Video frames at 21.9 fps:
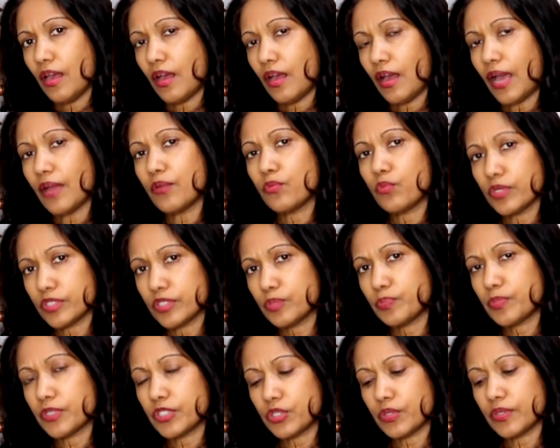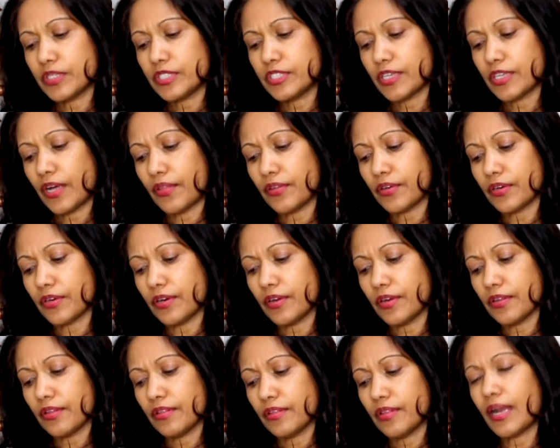and whisper to each
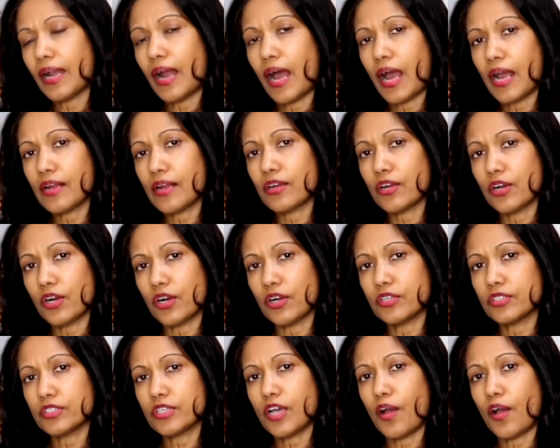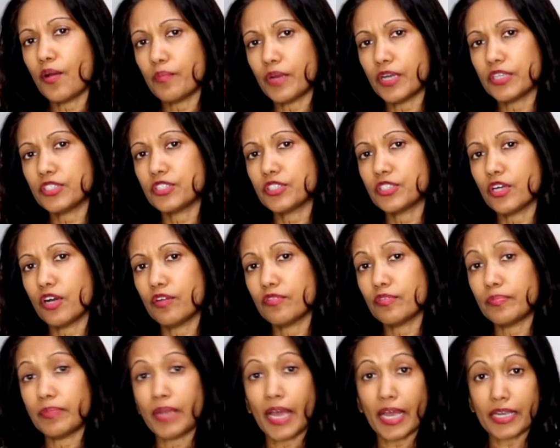other, that I learned how much of
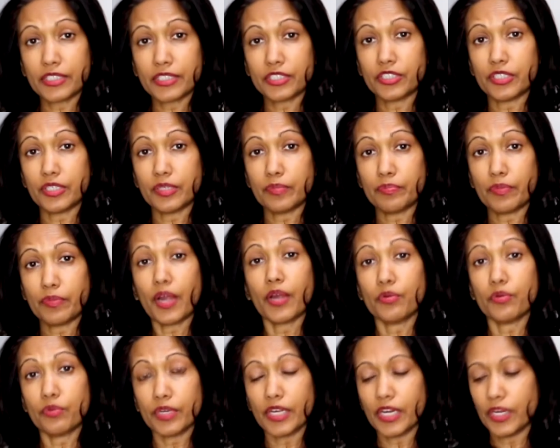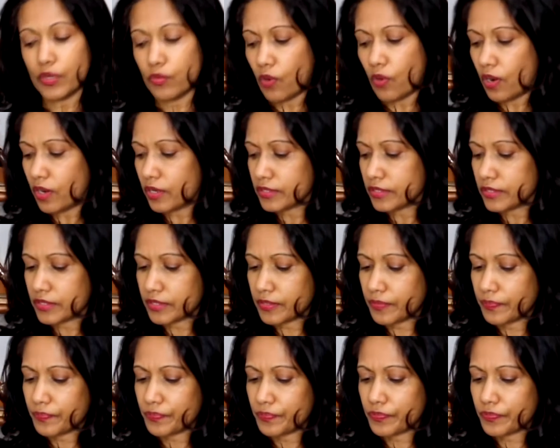a black sheep I really was.